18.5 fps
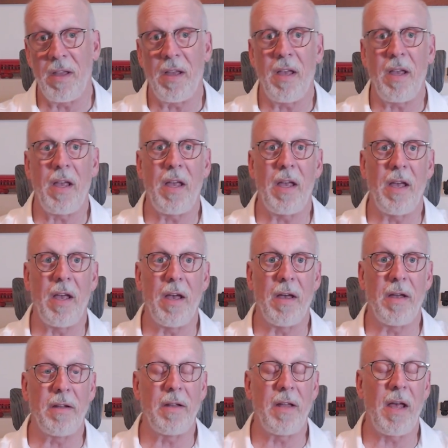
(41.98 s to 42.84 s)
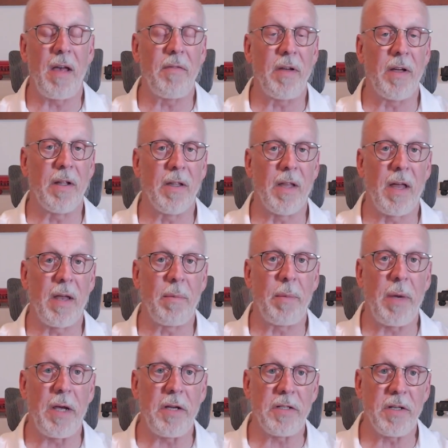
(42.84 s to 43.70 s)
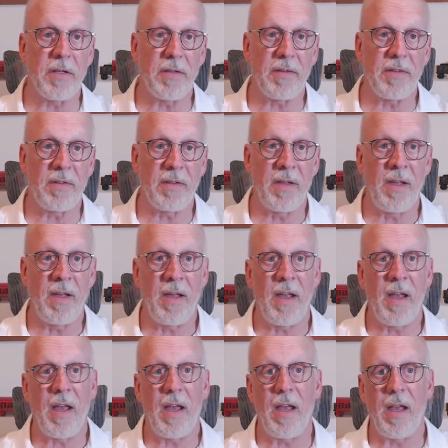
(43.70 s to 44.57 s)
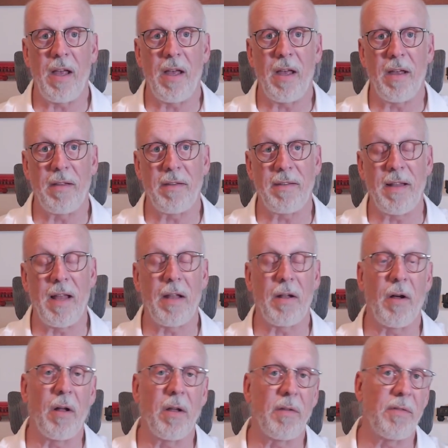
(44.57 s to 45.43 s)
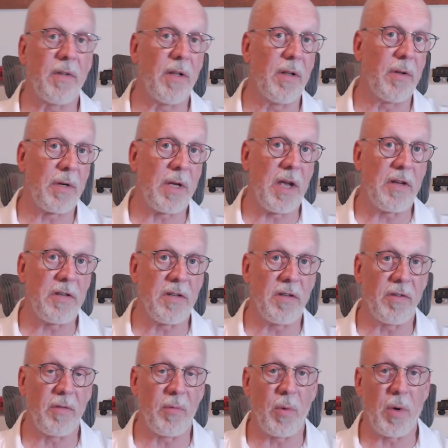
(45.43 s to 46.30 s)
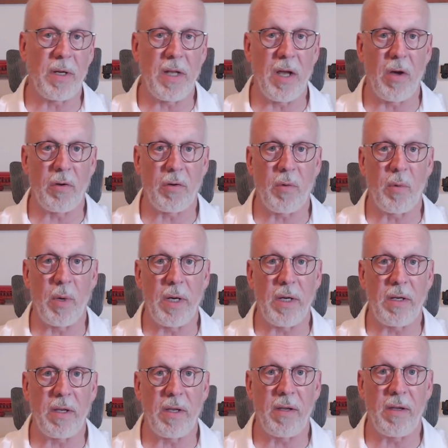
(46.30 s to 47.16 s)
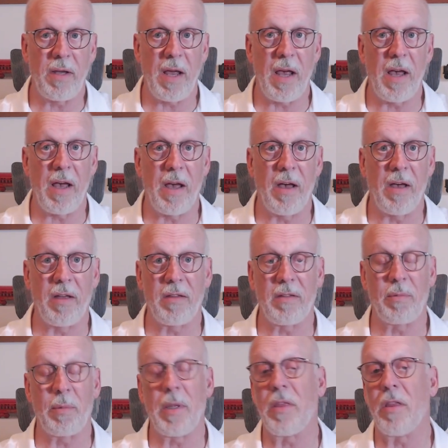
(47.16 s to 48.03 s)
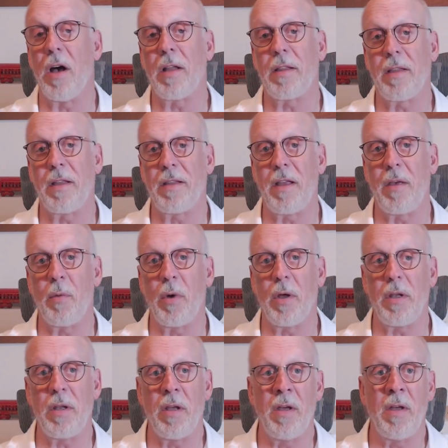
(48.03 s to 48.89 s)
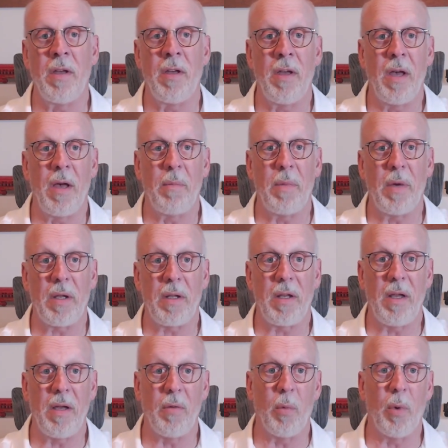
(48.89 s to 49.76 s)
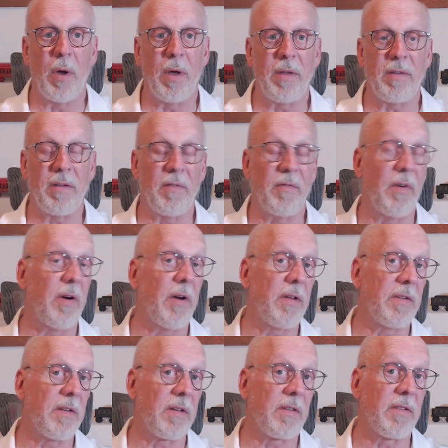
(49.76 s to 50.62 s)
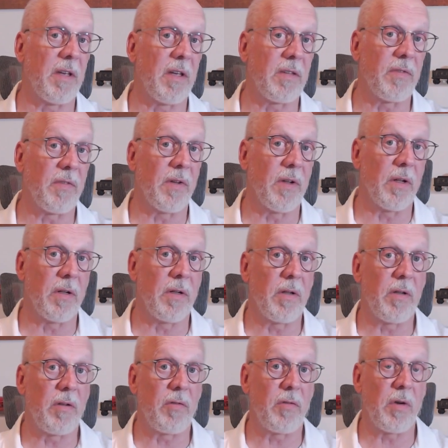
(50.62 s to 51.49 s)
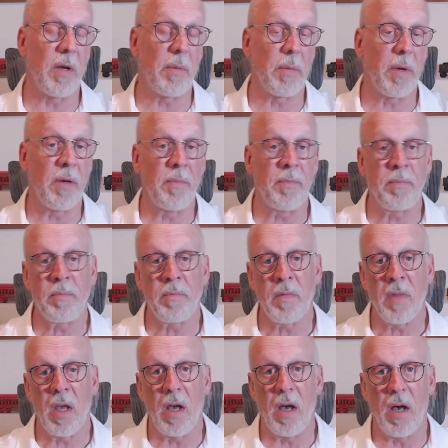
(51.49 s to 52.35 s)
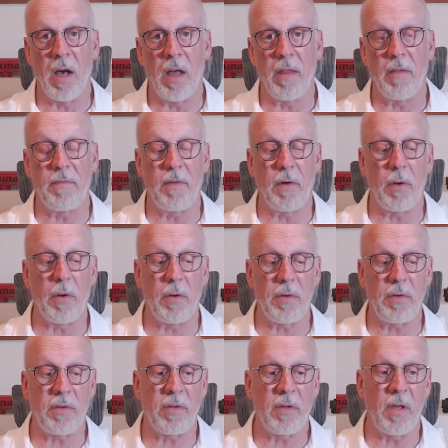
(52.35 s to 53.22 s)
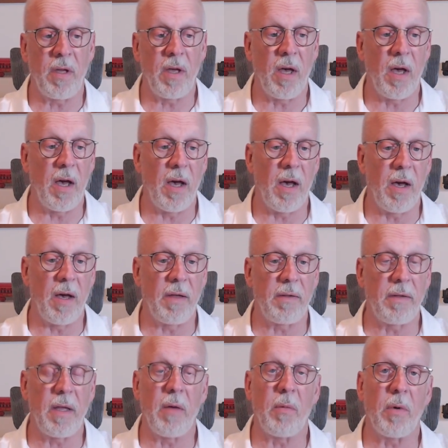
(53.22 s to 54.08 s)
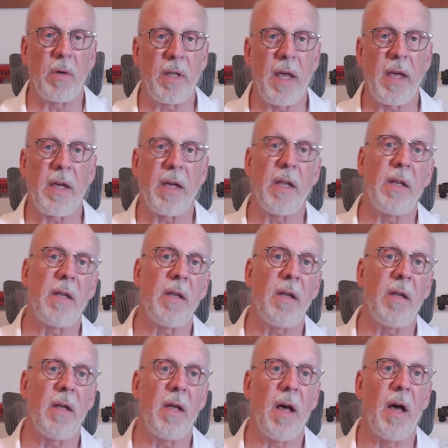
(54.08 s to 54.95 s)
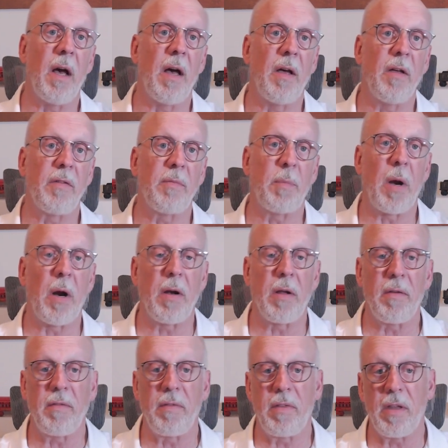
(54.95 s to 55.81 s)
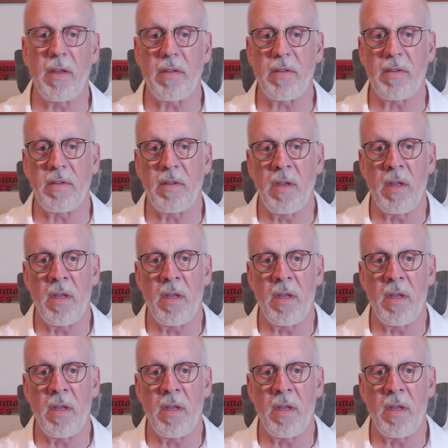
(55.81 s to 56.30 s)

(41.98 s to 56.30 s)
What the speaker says: and having a lot of patience, as not all of the locations worked out quite as we thought that they would, but it was a very successful trip. The photos that were taken as part of this